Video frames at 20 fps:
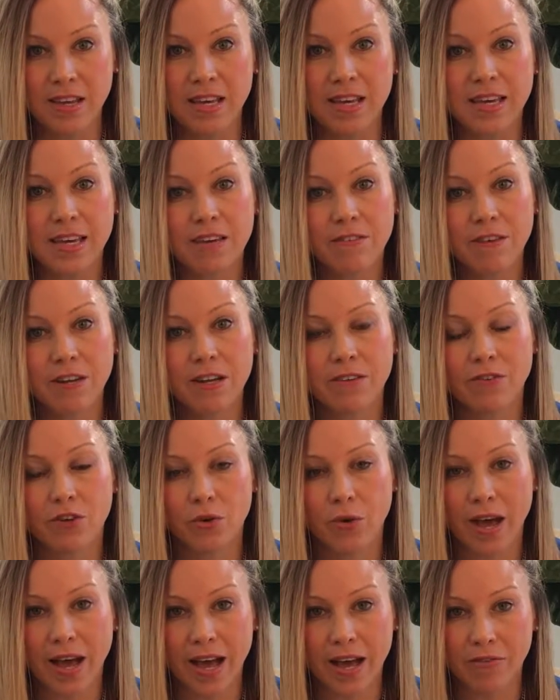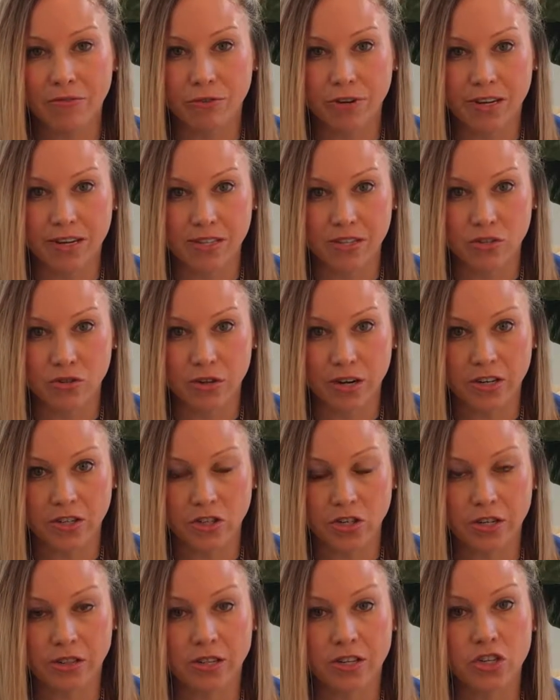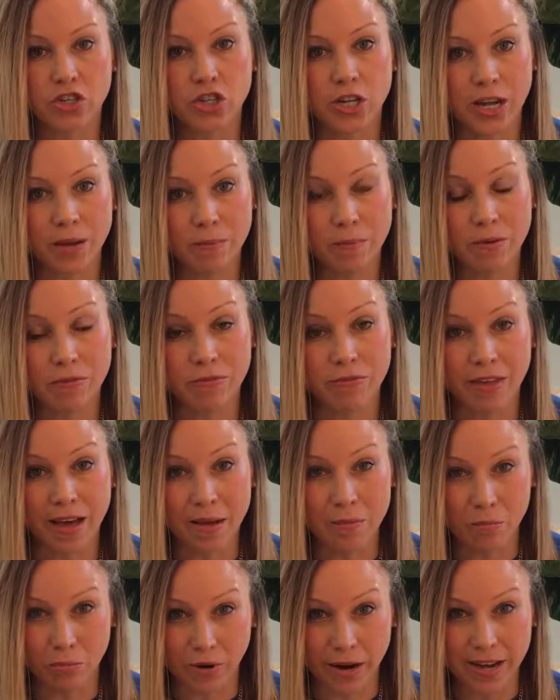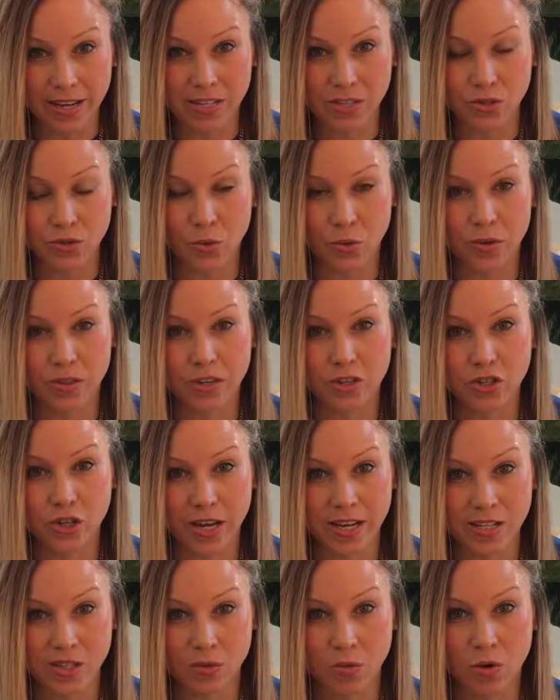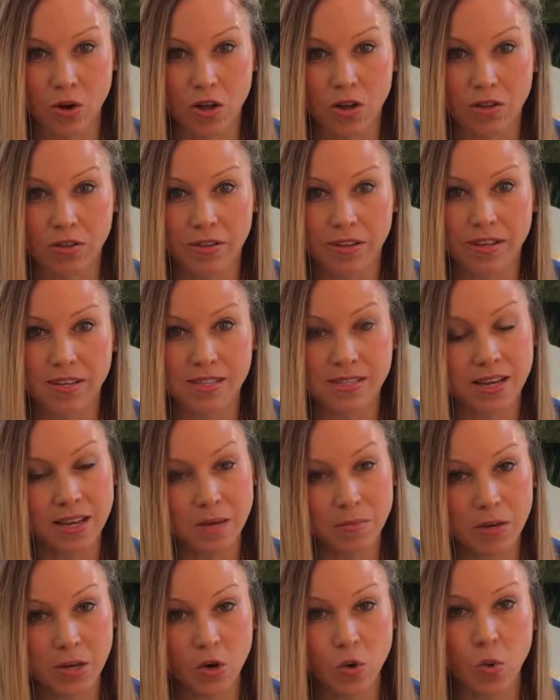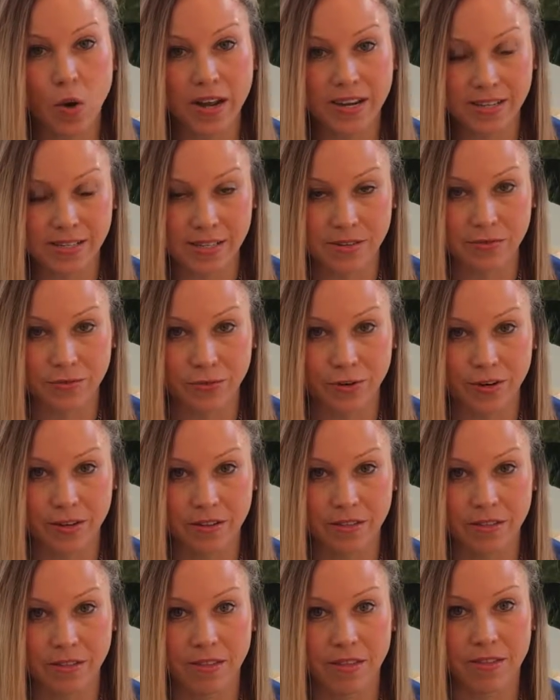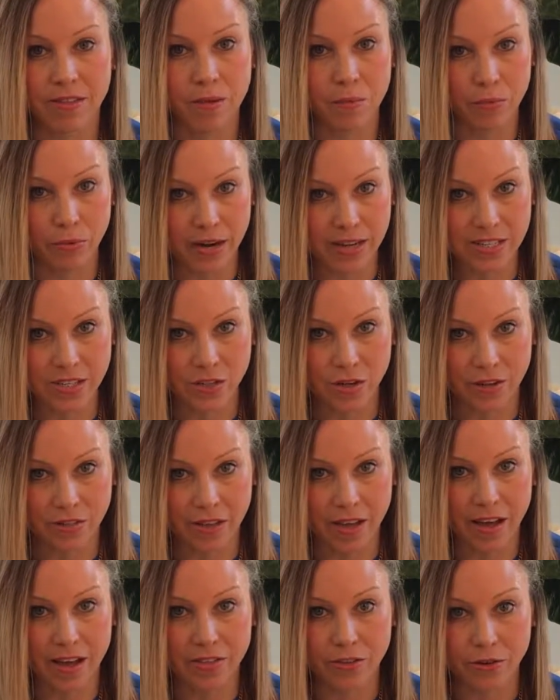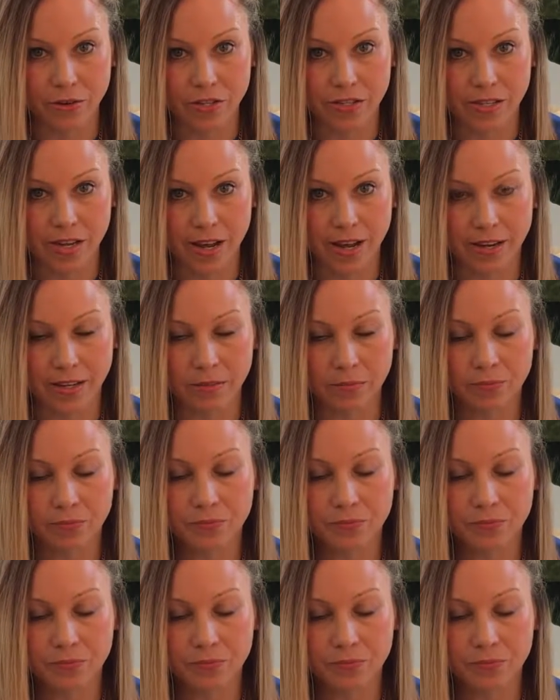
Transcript: even if you have reconstruction, the shape of that breast or the chest wall is going to be quite different than the breast on the other side.